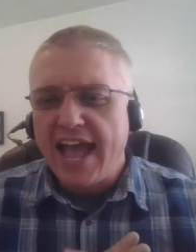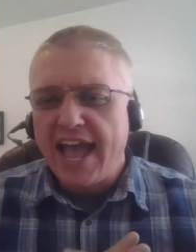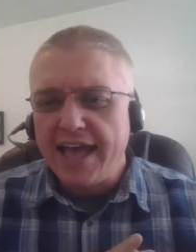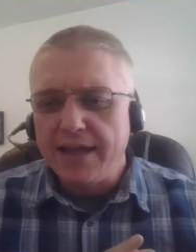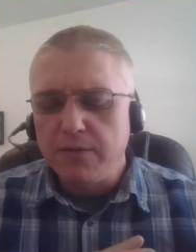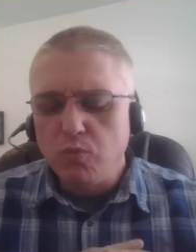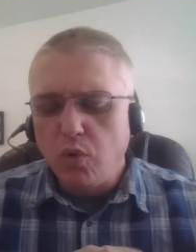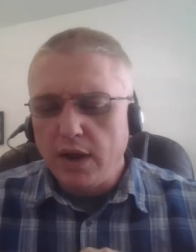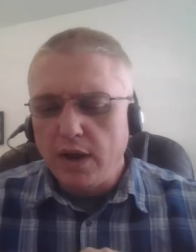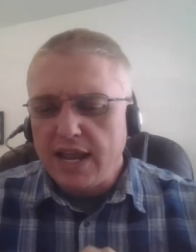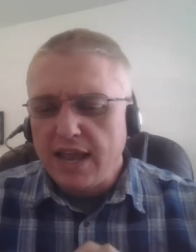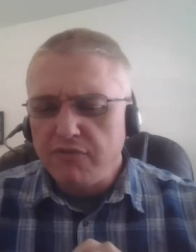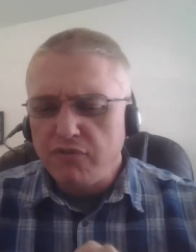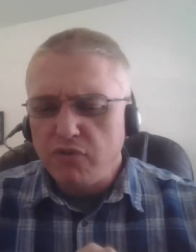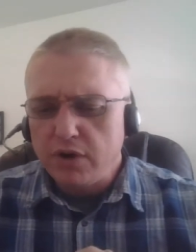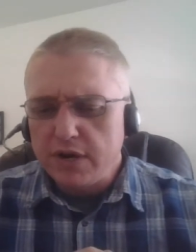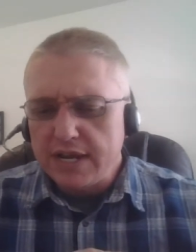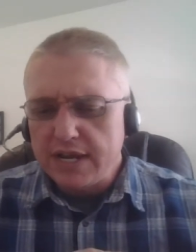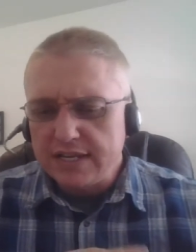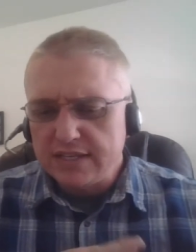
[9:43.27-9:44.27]
And
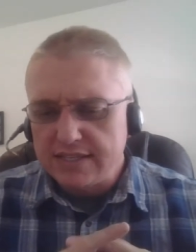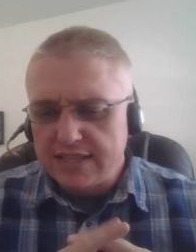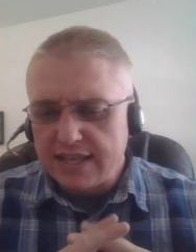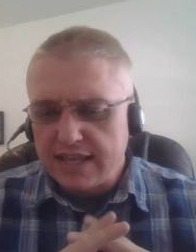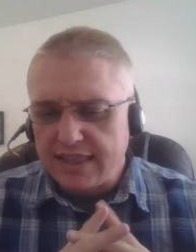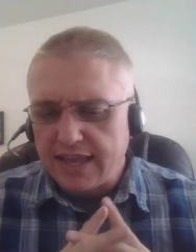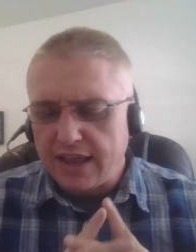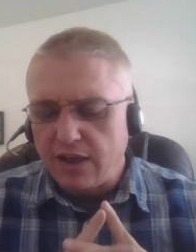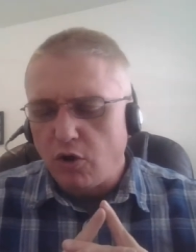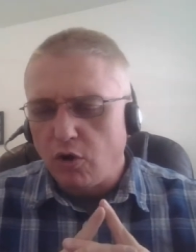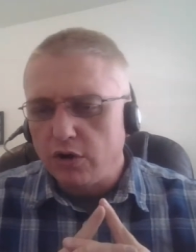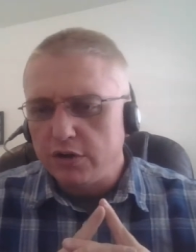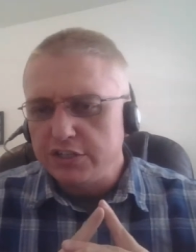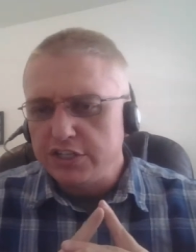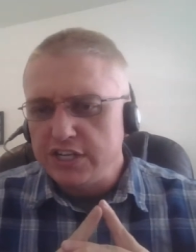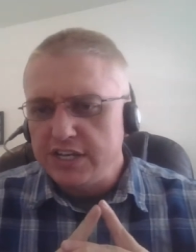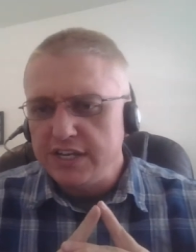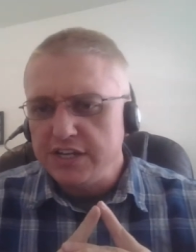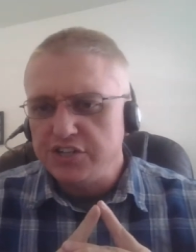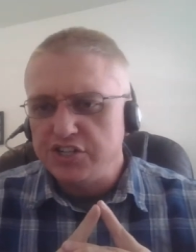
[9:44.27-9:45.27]
whatever it is that they are
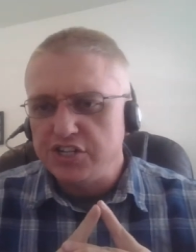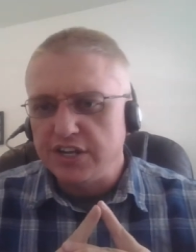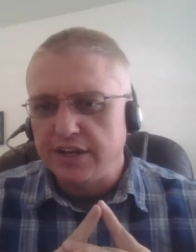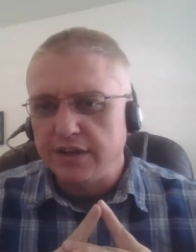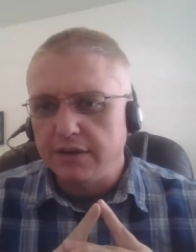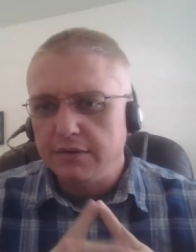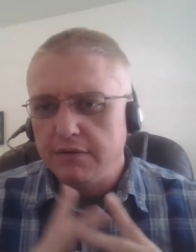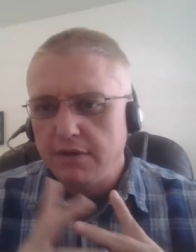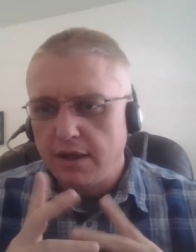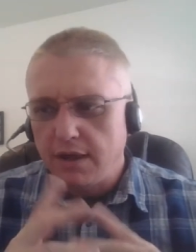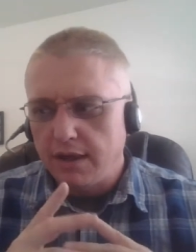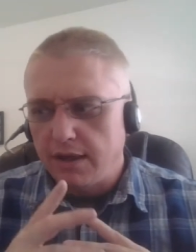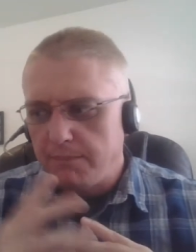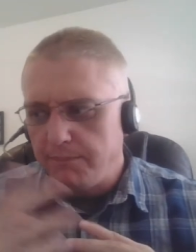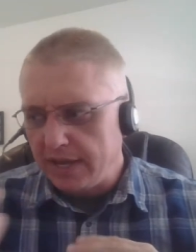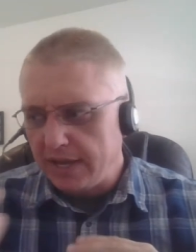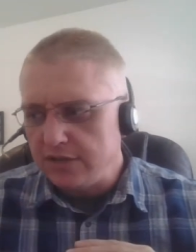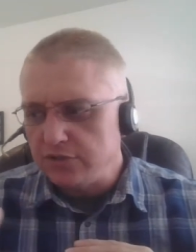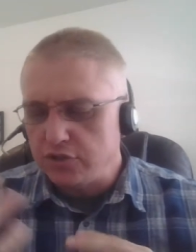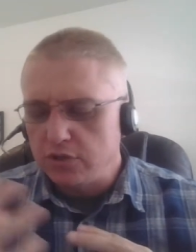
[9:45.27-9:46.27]
teaching uh,
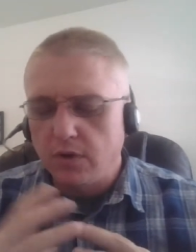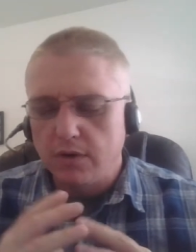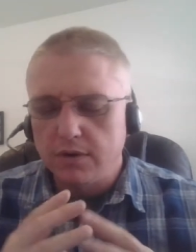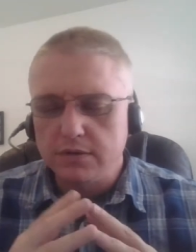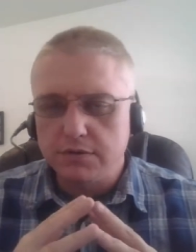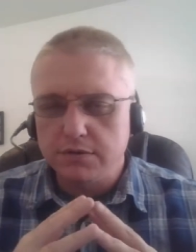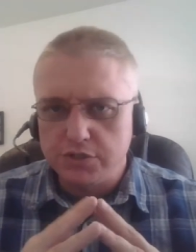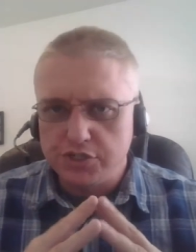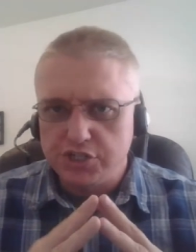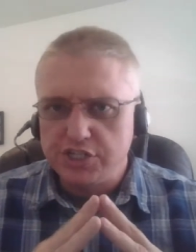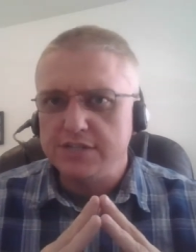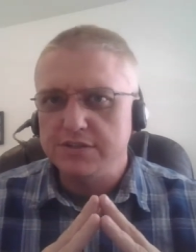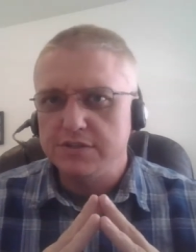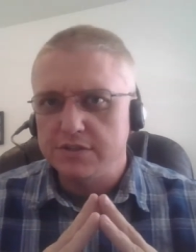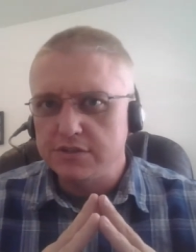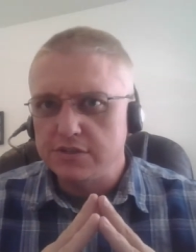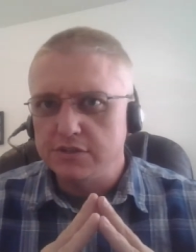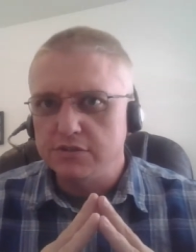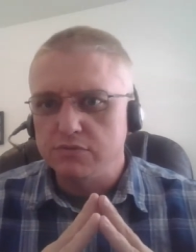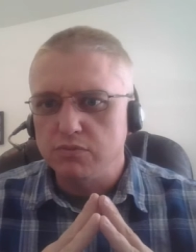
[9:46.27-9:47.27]
based on
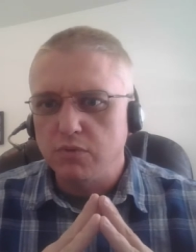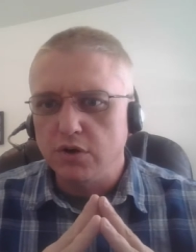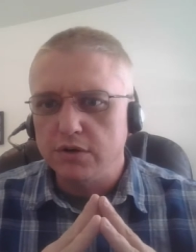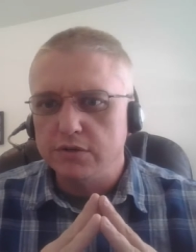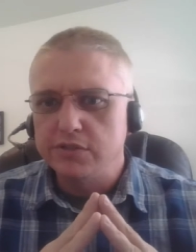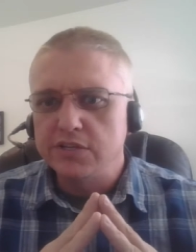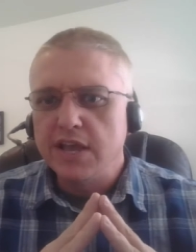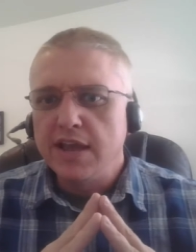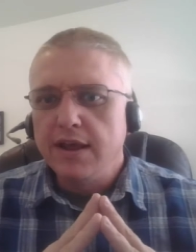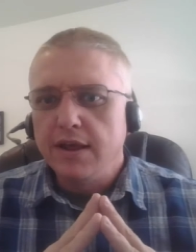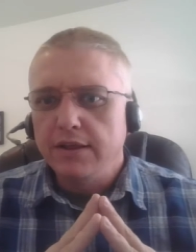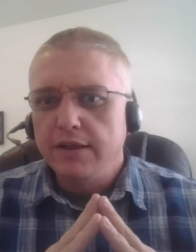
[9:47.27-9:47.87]
Jesus' words,